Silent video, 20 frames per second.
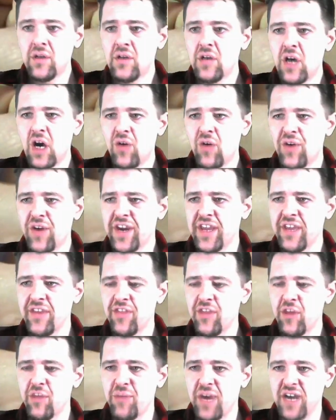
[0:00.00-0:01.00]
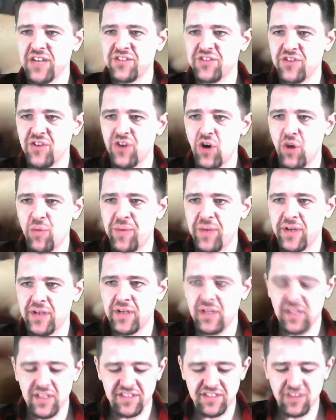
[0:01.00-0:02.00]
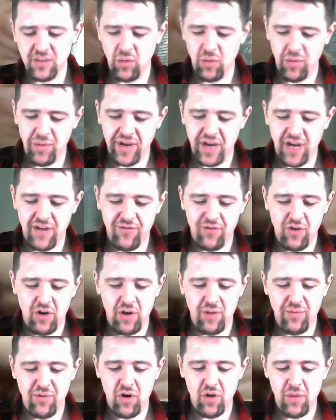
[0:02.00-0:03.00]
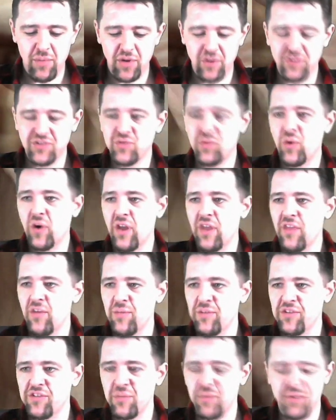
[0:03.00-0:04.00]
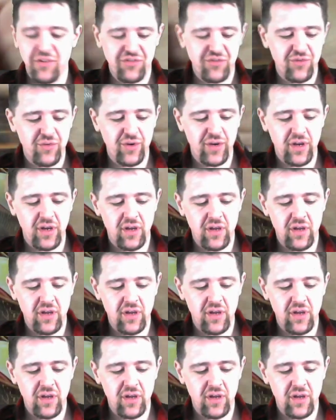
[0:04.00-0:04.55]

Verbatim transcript: Alrighty, the boxes are open. Let's see what we got for our promos. One of them is a mystery.